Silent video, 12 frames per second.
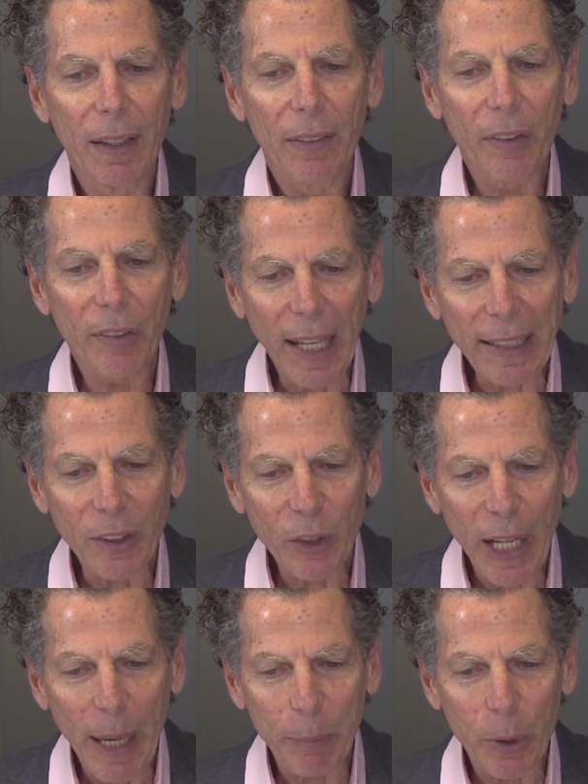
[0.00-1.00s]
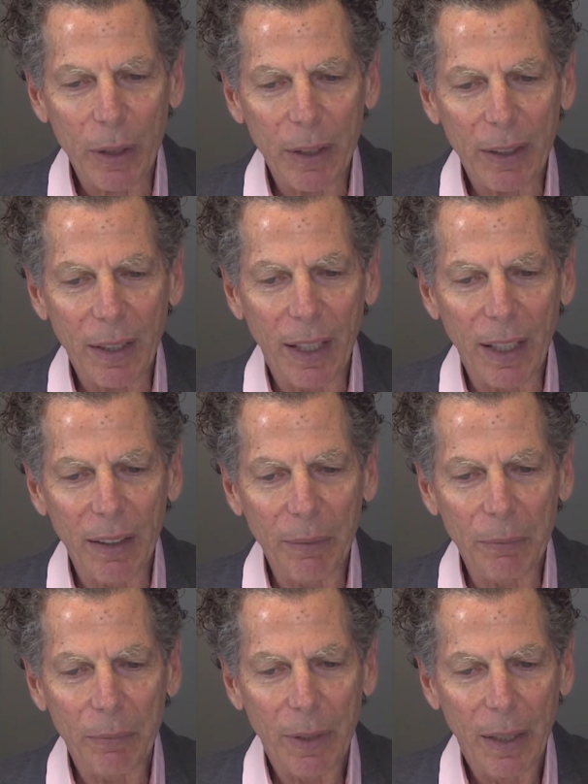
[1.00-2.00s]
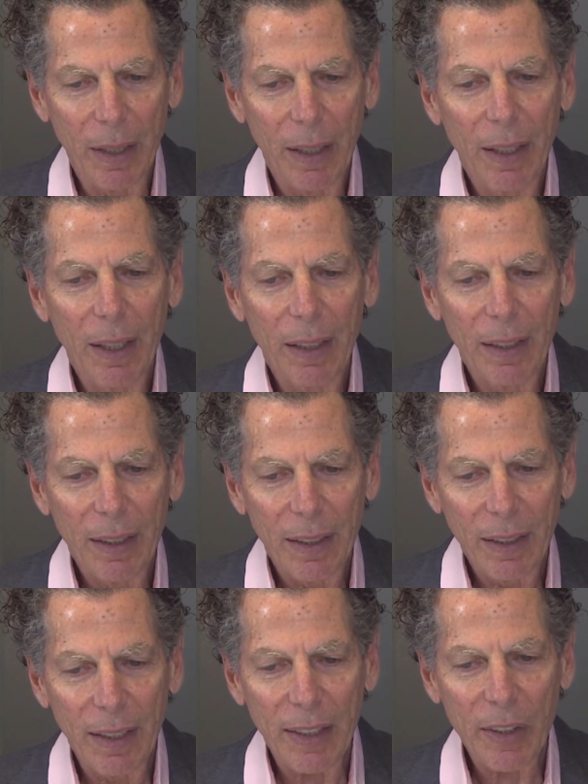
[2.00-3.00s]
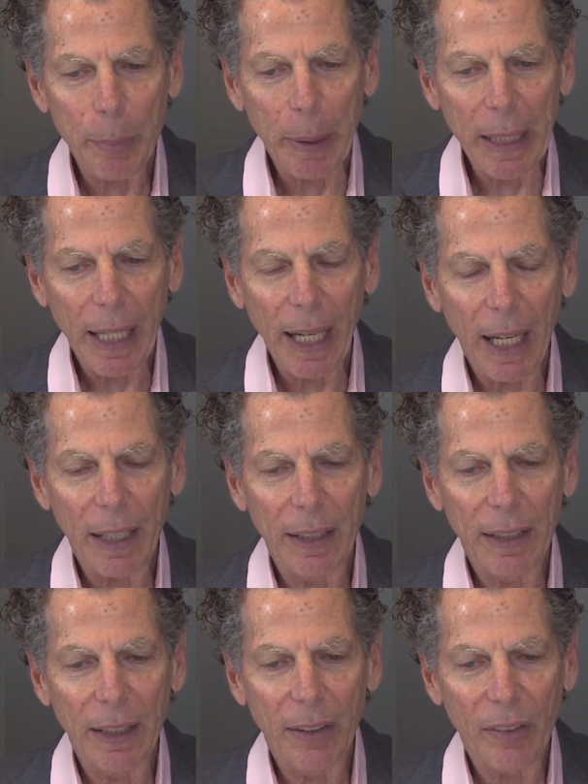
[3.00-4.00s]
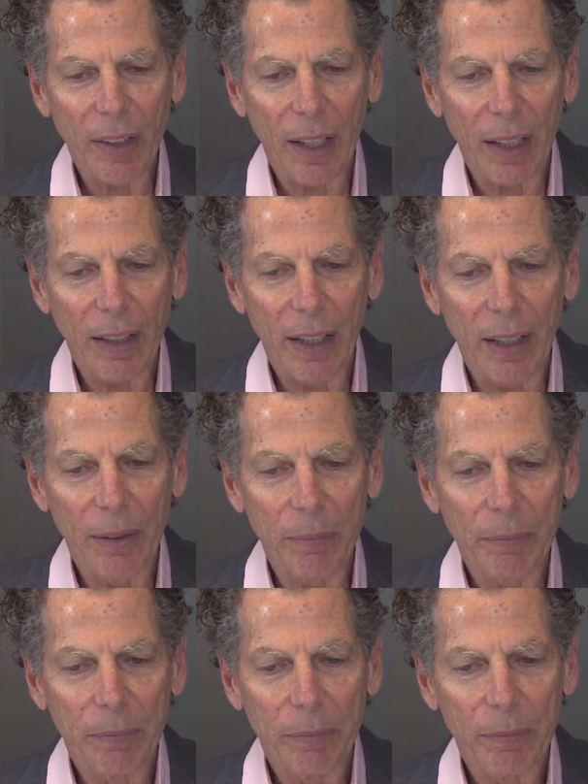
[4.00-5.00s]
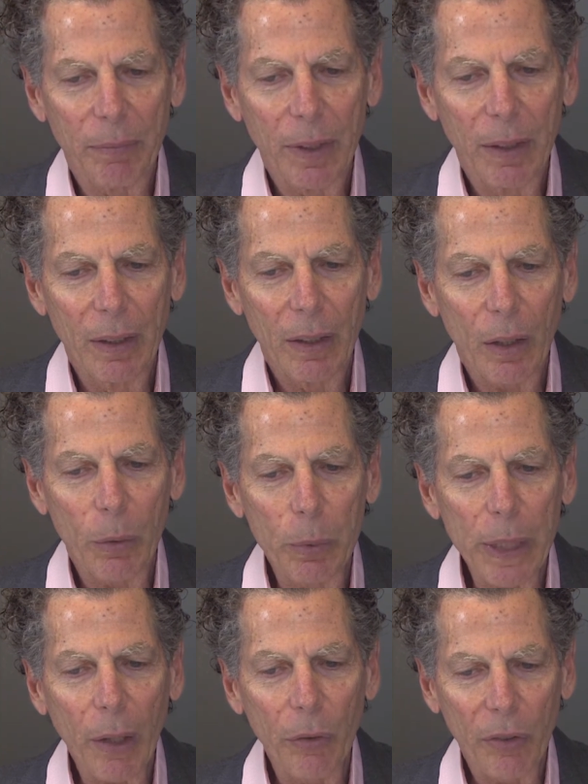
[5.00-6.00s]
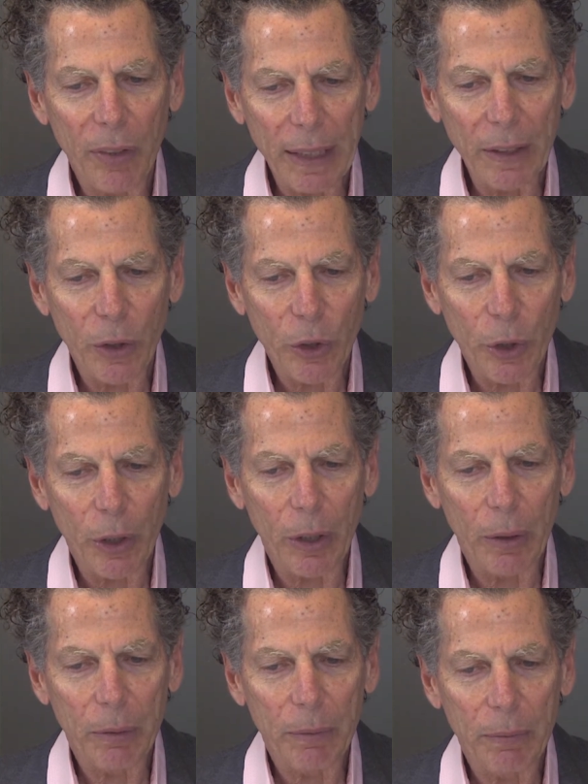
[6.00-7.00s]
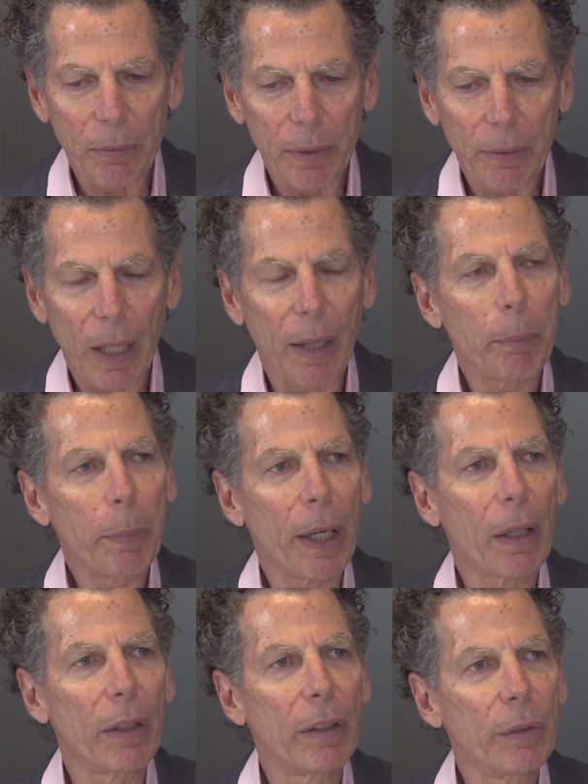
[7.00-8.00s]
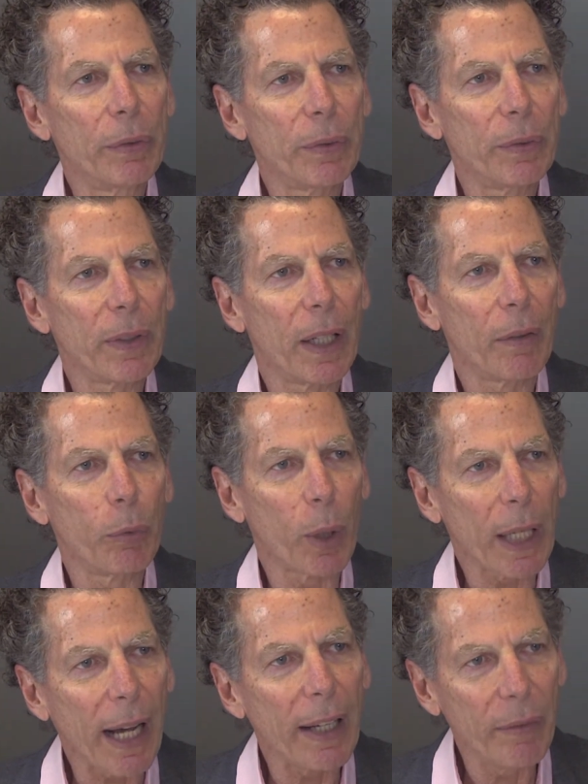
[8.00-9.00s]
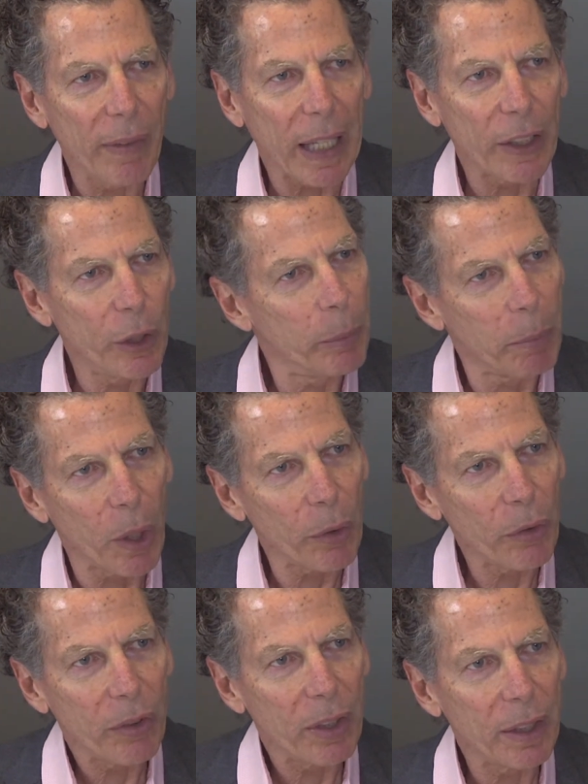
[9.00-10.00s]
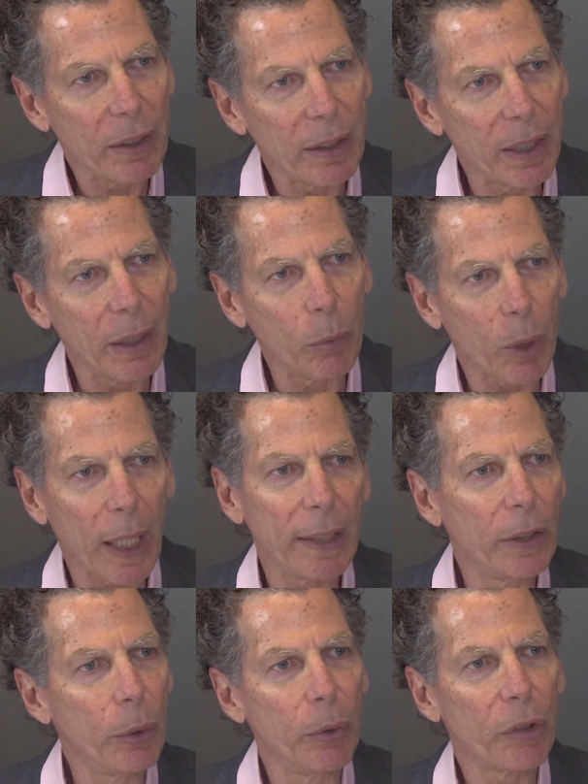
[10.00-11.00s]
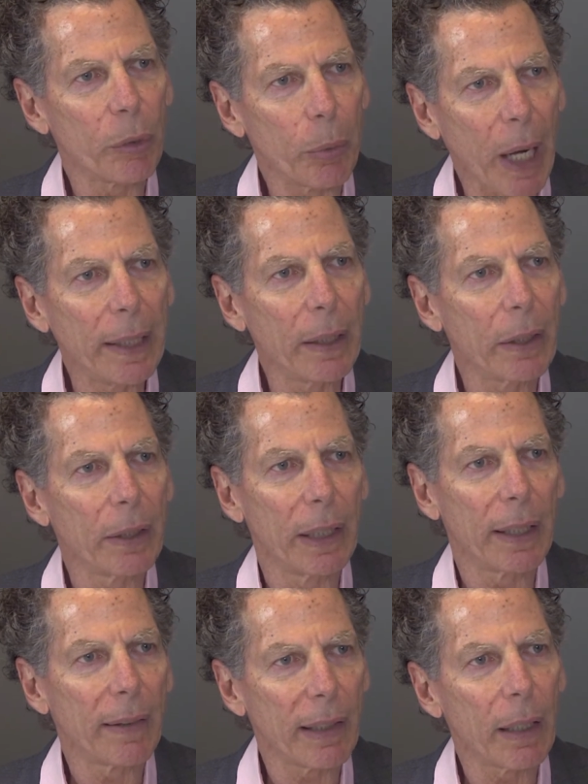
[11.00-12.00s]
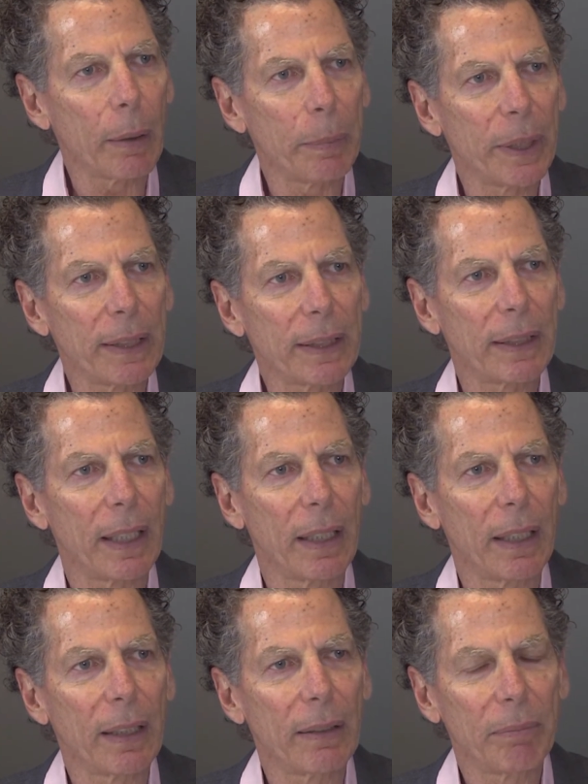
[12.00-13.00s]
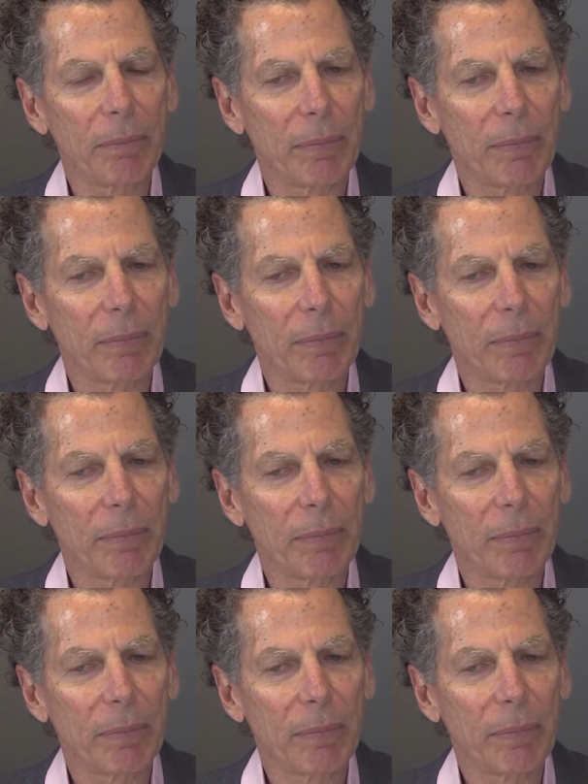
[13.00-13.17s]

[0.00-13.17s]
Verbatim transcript: The second chapter um, that's been added is a, um, a real signature uh, part of, of what I value most in, in what I do as a writer and a therapist and a,